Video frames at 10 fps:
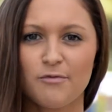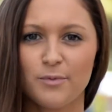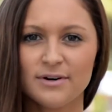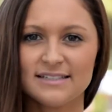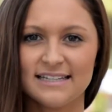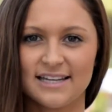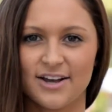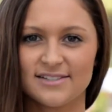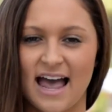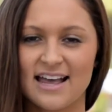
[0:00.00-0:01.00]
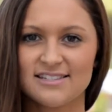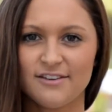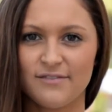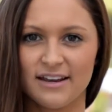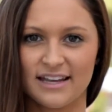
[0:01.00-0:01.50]
more details as the
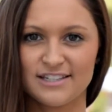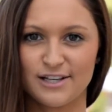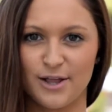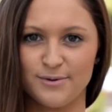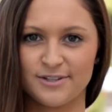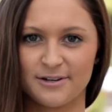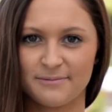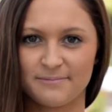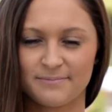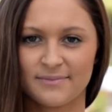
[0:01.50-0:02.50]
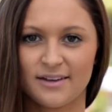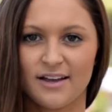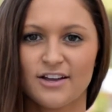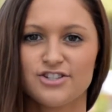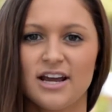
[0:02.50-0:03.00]
event gets closer.
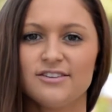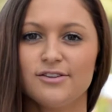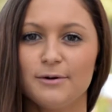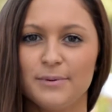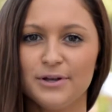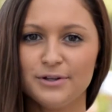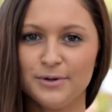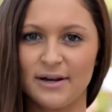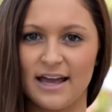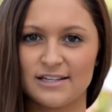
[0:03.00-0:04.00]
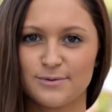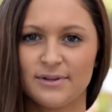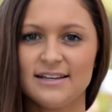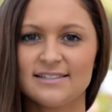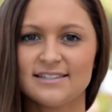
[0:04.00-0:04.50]
Chancellor Bill Nunez
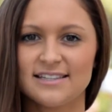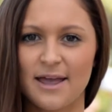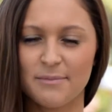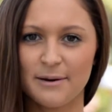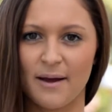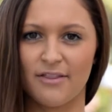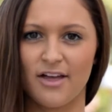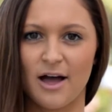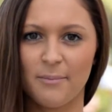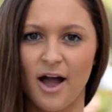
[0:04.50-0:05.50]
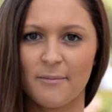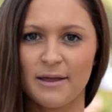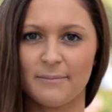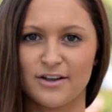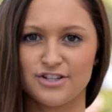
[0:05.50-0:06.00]
released a statement about the
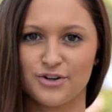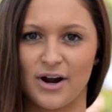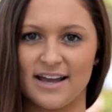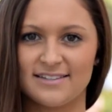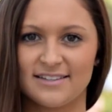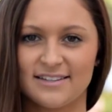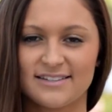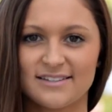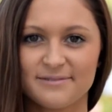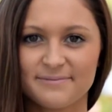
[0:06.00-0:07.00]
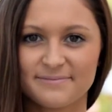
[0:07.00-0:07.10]
upcoming budget crisis.